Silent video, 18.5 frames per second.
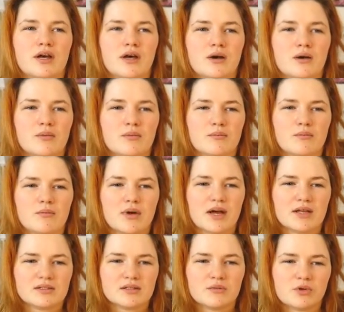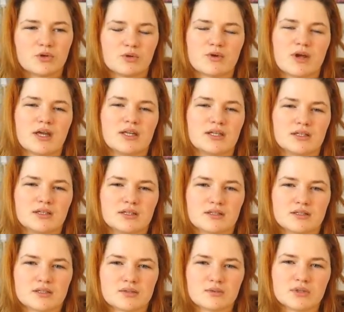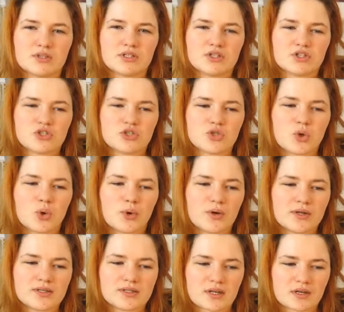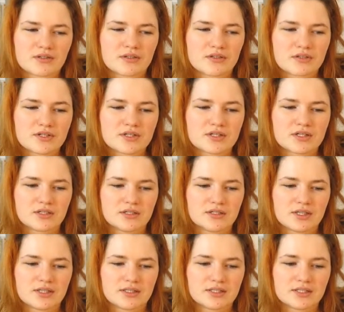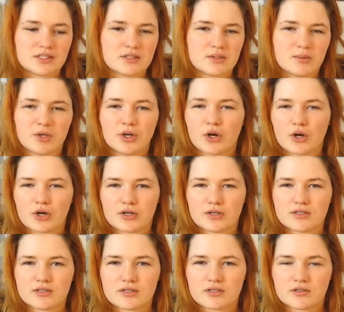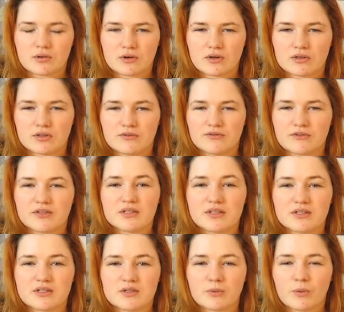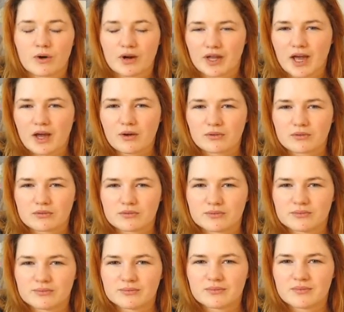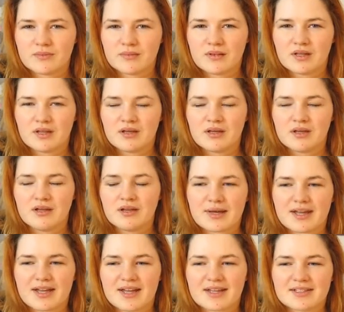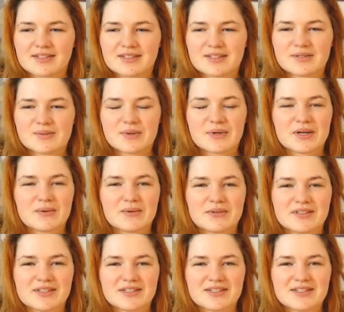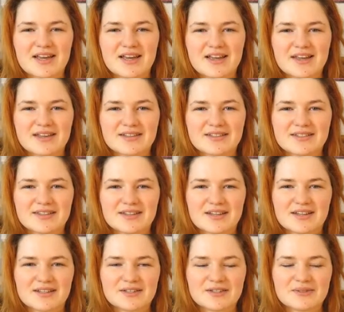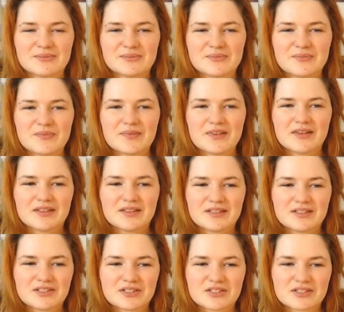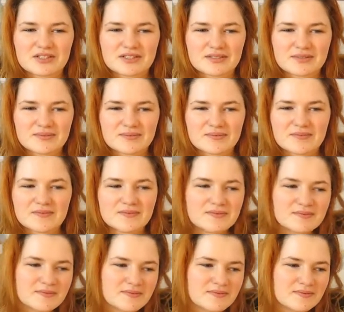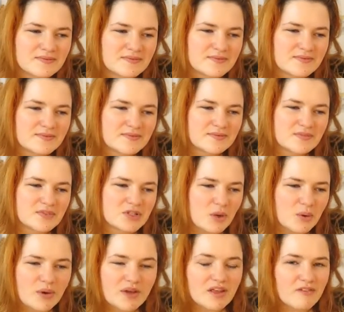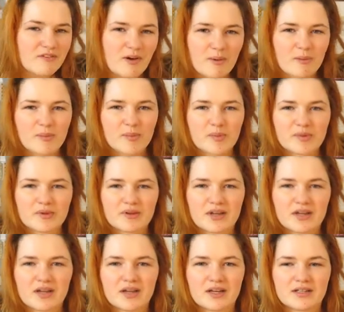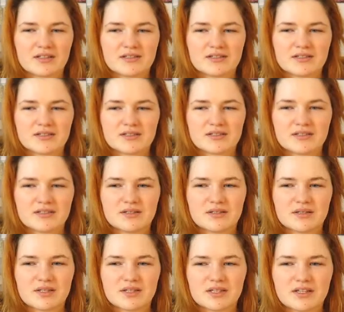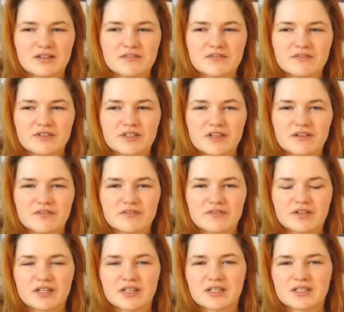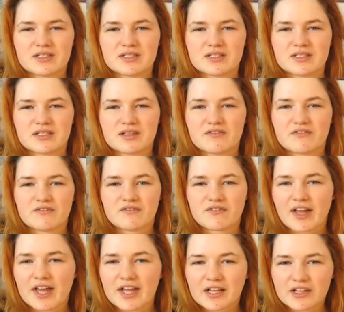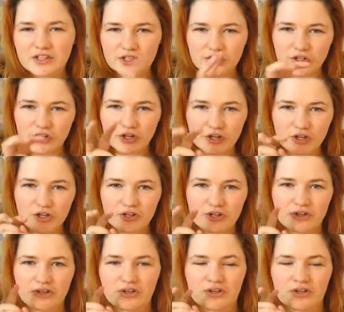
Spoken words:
as I'm creating this? Which stories are there still that need to be heard in order for this to work out? I guess that's what I want to say, is that just don't give up. And even if it's a failure,